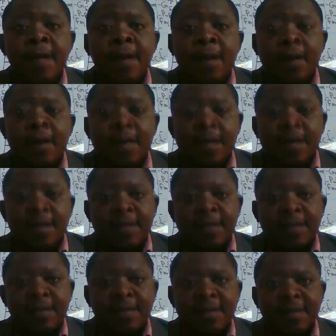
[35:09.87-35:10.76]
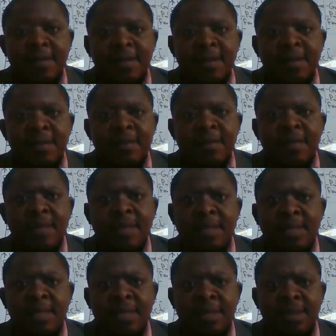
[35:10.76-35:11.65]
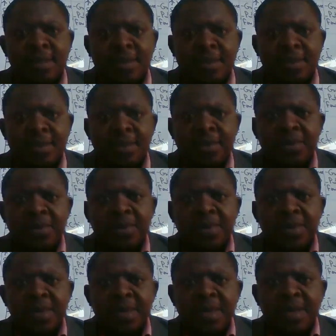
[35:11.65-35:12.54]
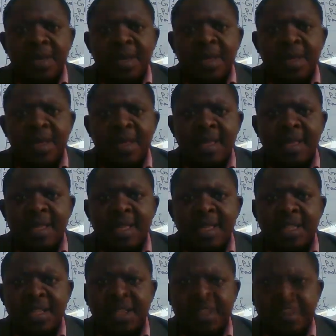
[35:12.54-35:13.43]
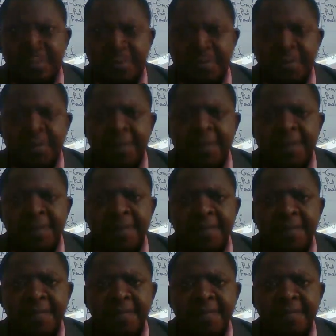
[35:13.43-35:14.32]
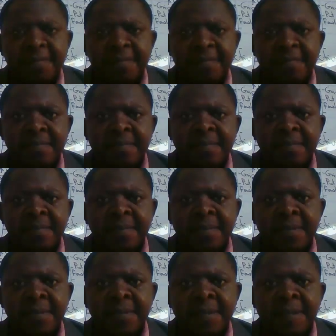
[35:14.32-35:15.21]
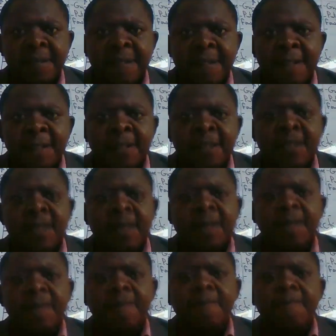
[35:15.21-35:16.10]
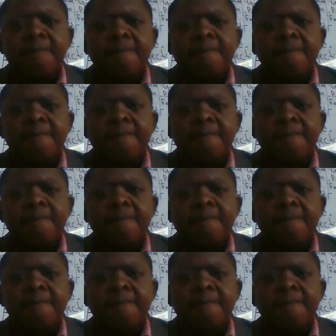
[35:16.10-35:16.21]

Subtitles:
Okay, that is to do with the nursing problem. So now,